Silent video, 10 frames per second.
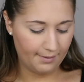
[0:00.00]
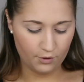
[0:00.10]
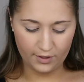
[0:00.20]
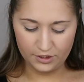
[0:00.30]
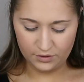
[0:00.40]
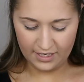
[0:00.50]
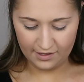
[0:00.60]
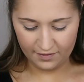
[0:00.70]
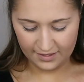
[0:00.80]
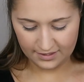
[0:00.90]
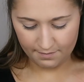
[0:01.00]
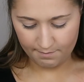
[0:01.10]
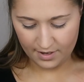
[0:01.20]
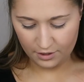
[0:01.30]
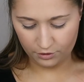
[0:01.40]
I'm going to take this
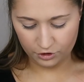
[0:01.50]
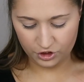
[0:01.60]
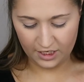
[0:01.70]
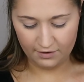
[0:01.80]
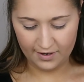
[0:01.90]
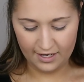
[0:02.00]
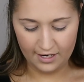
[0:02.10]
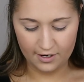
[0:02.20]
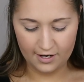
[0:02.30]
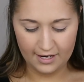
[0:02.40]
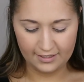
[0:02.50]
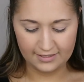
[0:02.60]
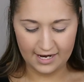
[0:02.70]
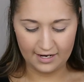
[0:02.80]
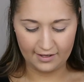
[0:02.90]
middle shade right here, and
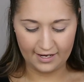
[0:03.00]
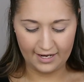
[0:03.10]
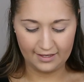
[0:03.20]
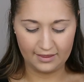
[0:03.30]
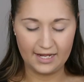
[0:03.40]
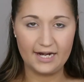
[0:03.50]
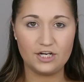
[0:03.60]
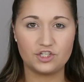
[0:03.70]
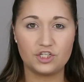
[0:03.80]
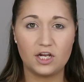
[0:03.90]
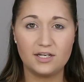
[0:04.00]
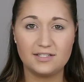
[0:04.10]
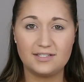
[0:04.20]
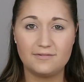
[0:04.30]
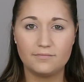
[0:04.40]
it's kind of like a lightish,
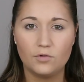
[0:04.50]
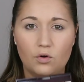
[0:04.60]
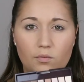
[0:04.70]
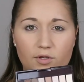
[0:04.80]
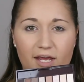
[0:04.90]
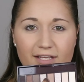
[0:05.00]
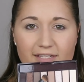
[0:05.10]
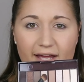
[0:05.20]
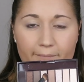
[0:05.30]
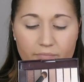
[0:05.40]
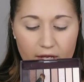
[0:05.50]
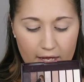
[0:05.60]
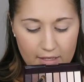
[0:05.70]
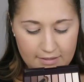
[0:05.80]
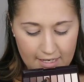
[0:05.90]
oh, you can't see that.
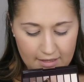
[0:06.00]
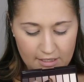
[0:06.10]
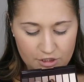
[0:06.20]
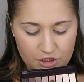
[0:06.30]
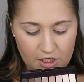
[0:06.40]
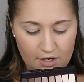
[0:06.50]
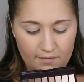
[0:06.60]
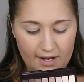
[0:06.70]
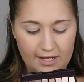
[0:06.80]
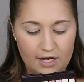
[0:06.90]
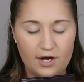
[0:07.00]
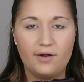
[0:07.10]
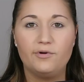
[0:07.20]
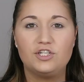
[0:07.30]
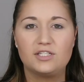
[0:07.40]
Take this shade right
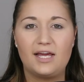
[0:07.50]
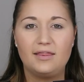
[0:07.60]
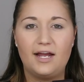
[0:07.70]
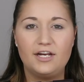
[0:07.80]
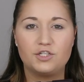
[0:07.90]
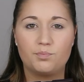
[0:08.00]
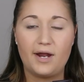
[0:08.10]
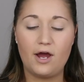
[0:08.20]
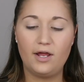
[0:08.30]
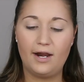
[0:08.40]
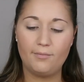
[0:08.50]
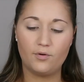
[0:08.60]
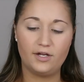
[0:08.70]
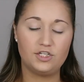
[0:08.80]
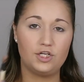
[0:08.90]
here, which is a lightish brown, and I'm
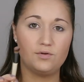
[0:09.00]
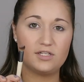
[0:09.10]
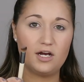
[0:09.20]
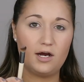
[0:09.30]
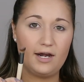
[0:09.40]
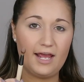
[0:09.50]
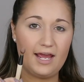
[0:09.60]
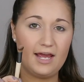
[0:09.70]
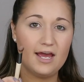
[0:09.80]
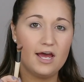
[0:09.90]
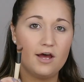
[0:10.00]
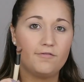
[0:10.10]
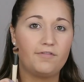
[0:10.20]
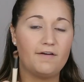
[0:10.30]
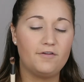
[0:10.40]
going to use it on a
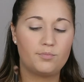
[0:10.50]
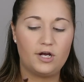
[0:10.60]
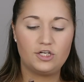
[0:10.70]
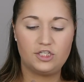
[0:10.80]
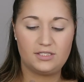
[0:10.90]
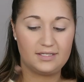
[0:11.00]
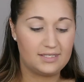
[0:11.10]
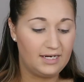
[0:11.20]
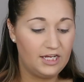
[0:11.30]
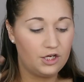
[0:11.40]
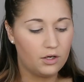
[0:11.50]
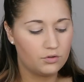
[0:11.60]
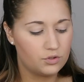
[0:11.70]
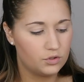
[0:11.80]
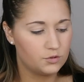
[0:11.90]
fluffy brush. This is an
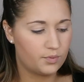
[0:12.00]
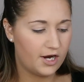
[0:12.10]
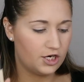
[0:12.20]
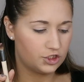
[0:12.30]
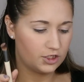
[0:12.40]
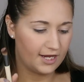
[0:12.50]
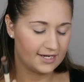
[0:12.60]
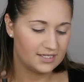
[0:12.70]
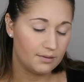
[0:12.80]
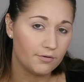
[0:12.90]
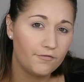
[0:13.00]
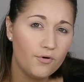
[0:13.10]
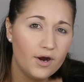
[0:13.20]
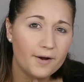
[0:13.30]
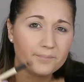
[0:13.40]
EcoTools brush. Like I said
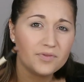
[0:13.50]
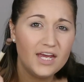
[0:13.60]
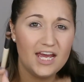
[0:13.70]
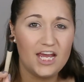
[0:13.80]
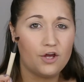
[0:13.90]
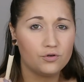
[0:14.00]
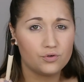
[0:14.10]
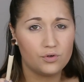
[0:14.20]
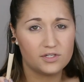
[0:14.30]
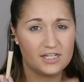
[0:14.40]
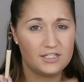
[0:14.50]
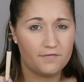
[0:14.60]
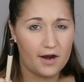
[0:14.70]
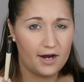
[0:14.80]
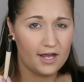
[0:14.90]
before, EcoTools is
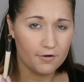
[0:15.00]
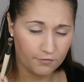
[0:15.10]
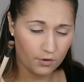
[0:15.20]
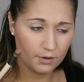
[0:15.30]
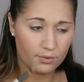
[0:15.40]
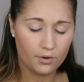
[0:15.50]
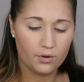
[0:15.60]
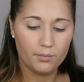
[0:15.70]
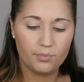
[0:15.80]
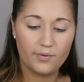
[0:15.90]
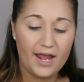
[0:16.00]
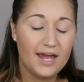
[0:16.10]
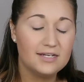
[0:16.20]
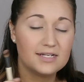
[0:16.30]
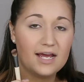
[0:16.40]
very affordable
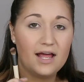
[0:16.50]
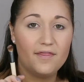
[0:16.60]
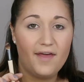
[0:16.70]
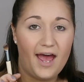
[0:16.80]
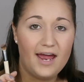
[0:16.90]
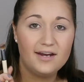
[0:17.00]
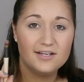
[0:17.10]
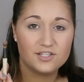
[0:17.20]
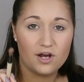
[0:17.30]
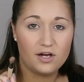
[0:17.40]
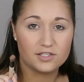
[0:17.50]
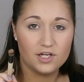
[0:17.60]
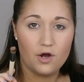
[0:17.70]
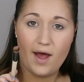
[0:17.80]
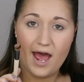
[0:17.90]
brand that is
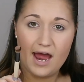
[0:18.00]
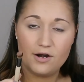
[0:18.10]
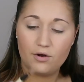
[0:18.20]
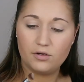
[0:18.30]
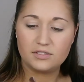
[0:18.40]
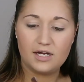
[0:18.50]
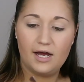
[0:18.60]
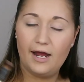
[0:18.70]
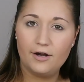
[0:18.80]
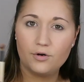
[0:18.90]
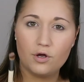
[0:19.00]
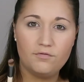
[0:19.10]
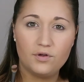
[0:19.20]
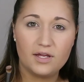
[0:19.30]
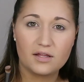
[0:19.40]
also at Ulta. I don't know
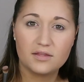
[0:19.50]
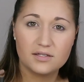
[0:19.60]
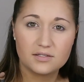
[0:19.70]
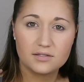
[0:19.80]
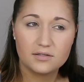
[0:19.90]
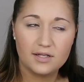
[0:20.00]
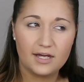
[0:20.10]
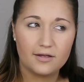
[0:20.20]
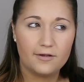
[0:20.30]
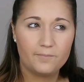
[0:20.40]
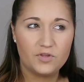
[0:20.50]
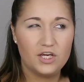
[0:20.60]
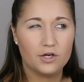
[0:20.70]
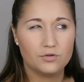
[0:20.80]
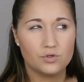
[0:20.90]
if you can get this like
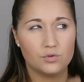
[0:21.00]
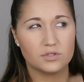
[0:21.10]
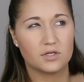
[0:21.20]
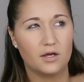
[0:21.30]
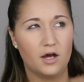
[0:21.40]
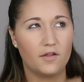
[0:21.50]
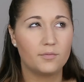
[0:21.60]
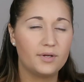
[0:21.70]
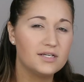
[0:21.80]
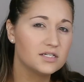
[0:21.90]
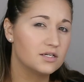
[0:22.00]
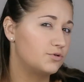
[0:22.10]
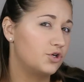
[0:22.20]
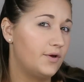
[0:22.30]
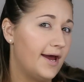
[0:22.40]
EcoTools other places. I'm
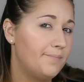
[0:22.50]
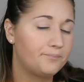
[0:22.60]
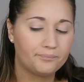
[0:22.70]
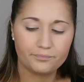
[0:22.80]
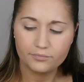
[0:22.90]
sure you can.